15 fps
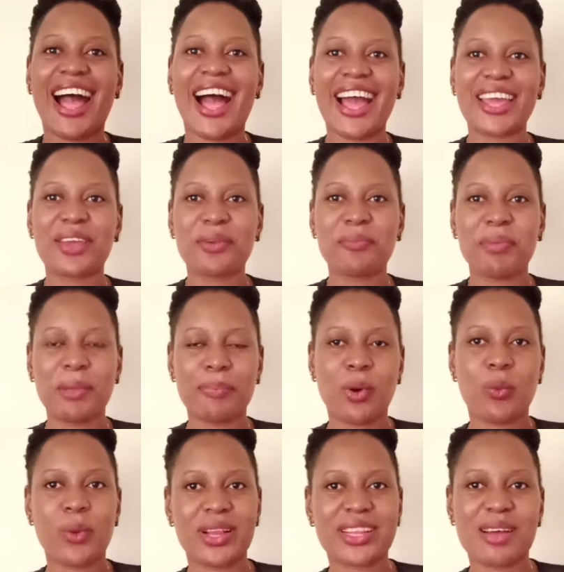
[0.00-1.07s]
Hi, good
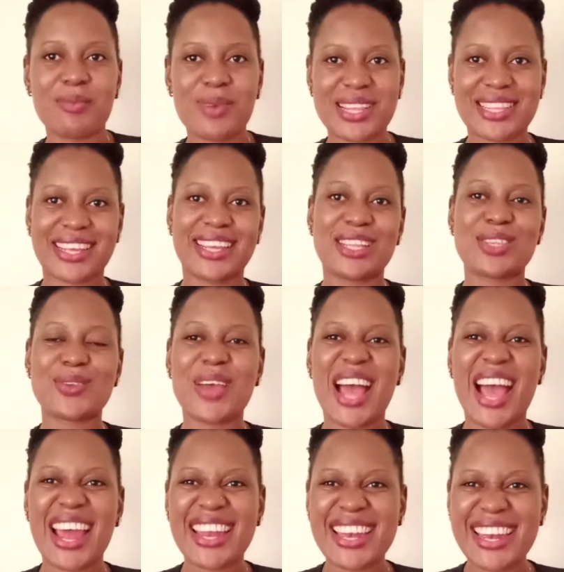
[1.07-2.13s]
people. Welcome once again to
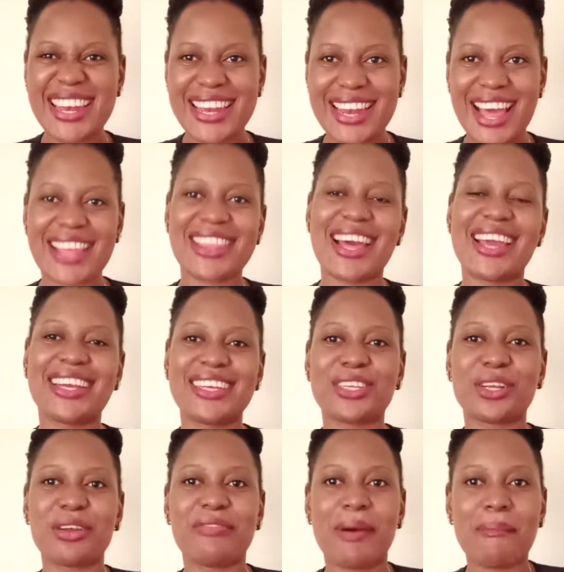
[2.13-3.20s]
another
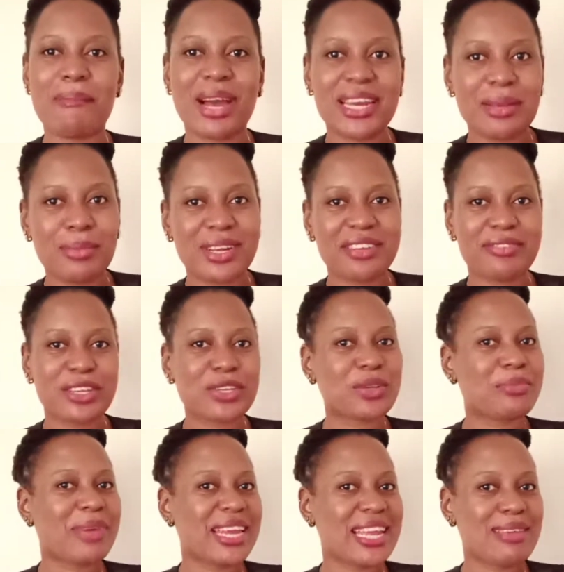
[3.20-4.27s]
edition of our Money
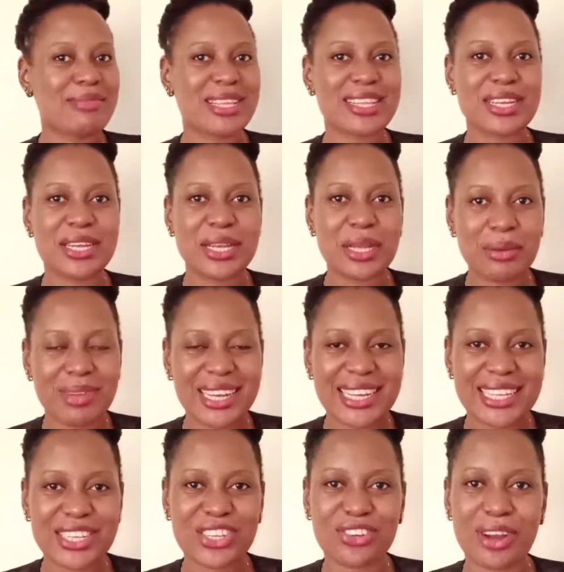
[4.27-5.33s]
Motivation. My name is
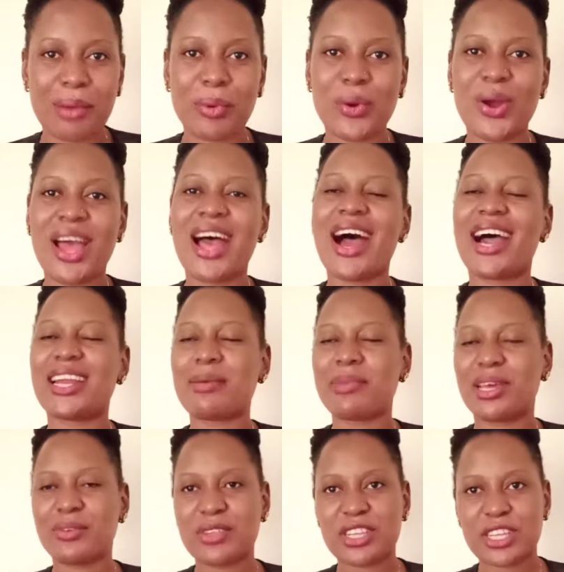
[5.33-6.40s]
Novelin Chirabo, and I'm
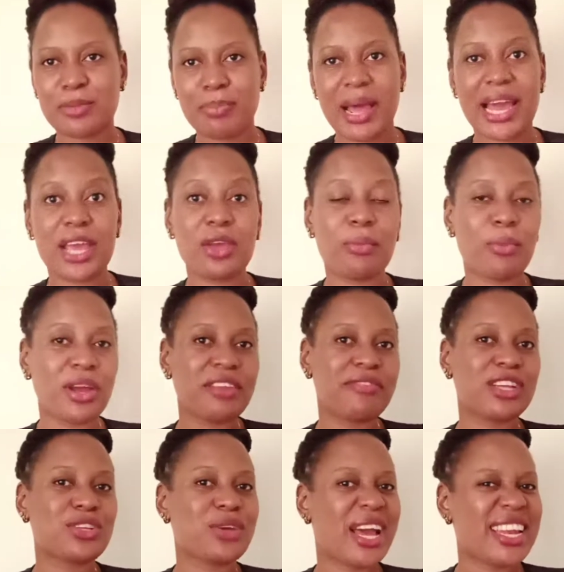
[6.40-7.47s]
here to inspire you,
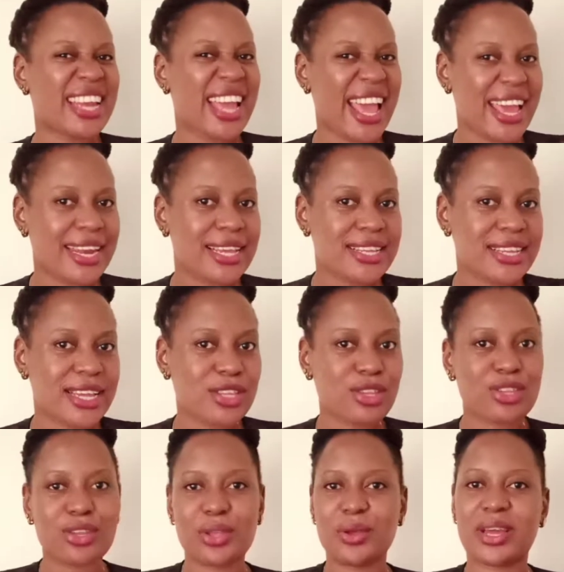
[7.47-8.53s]
motivate you, and energize you
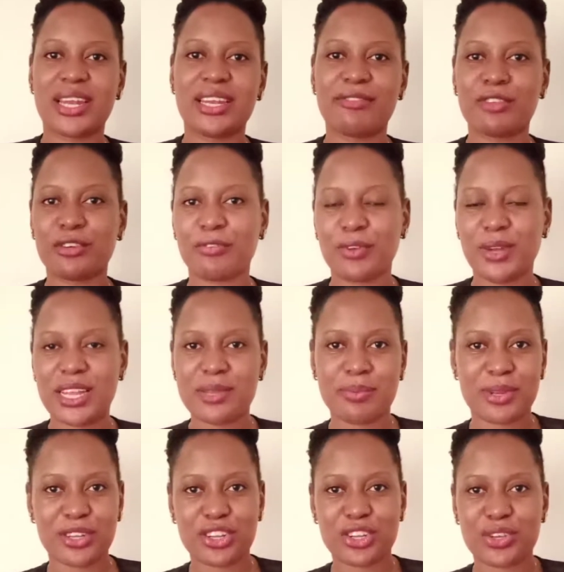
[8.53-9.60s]
so you can lift your fullest
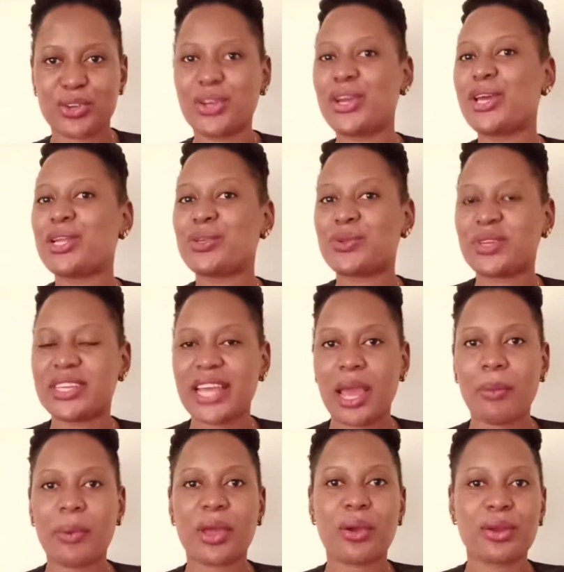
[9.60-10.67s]
potential.
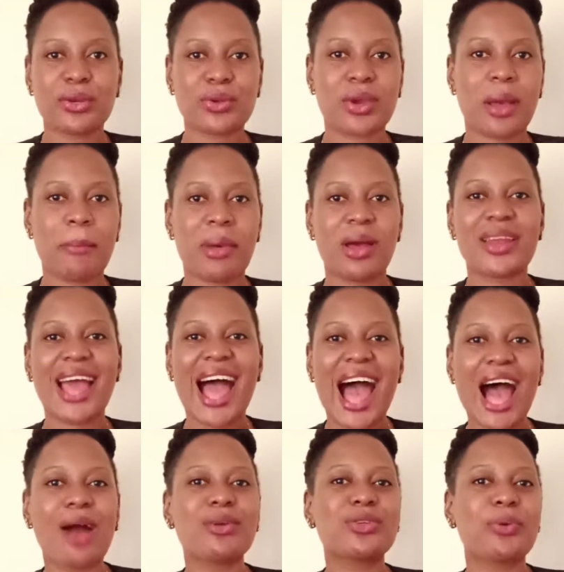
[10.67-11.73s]
Today, we're going to talk about
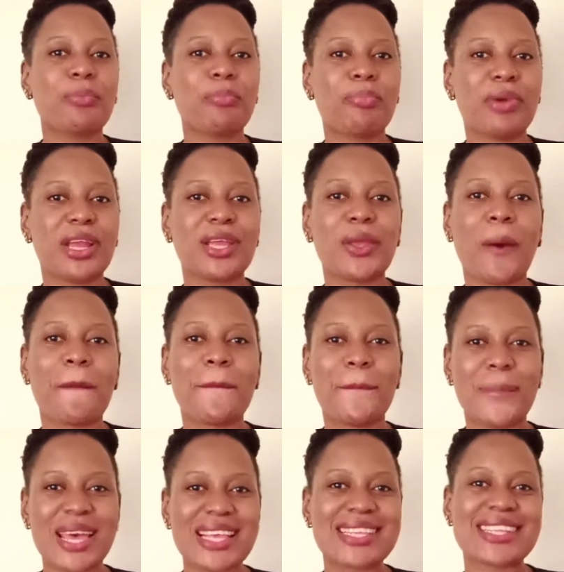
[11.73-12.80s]
how to bring your
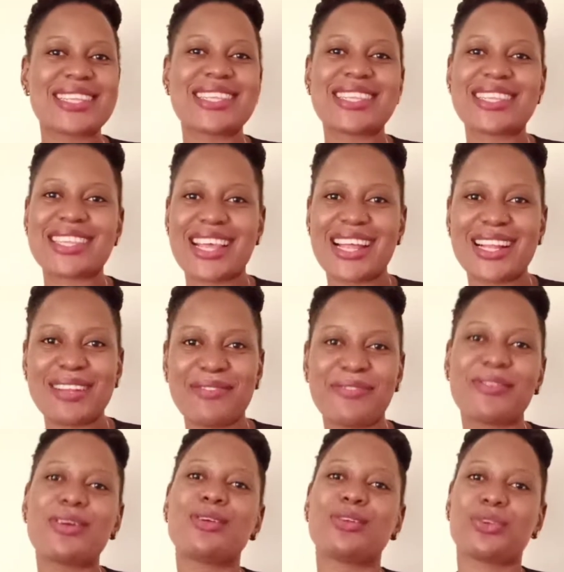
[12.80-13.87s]
best self
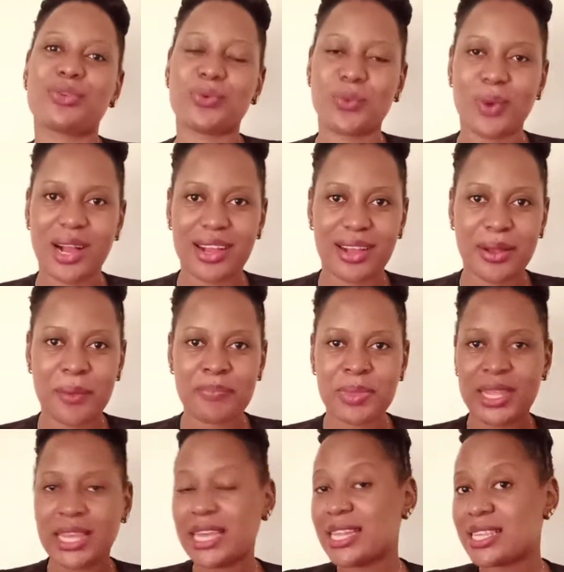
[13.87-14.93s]
to work.
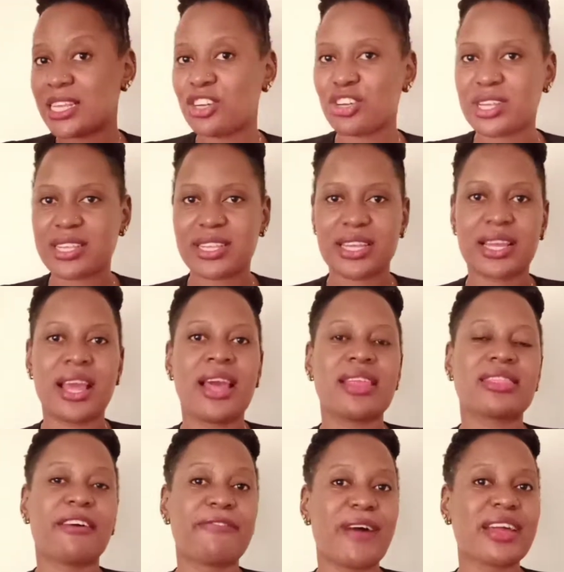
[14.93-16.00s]
It's interesting.
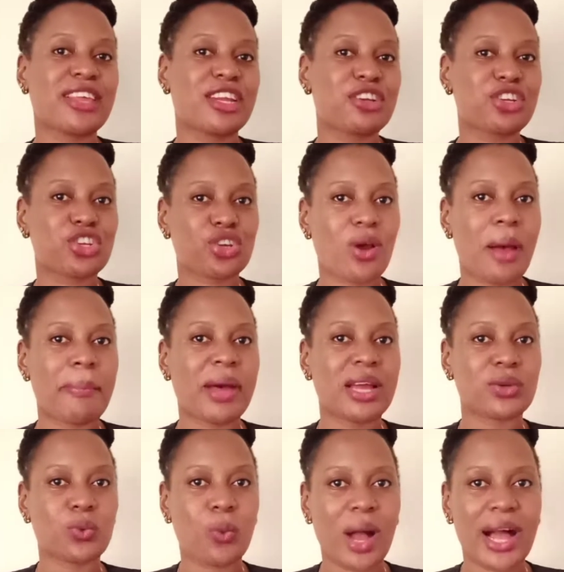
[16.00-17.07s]
The fact that you show up
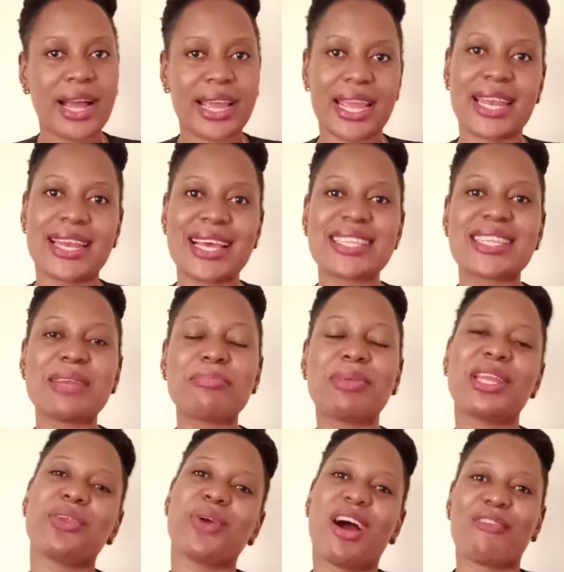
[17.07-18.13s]
at work, it doesn't
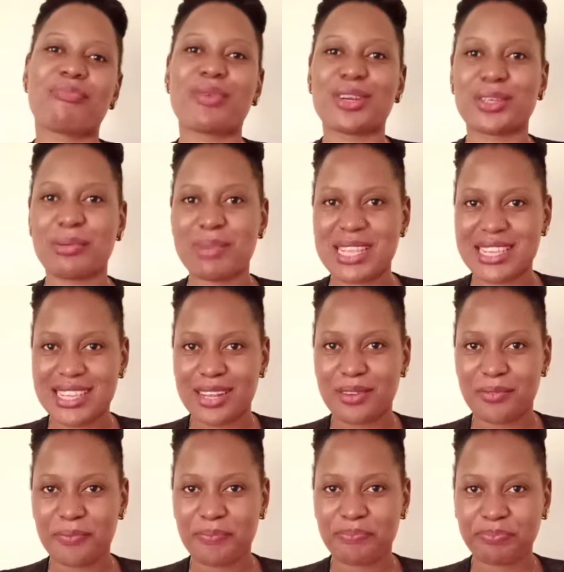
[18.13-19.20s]
mean you have brought your best self.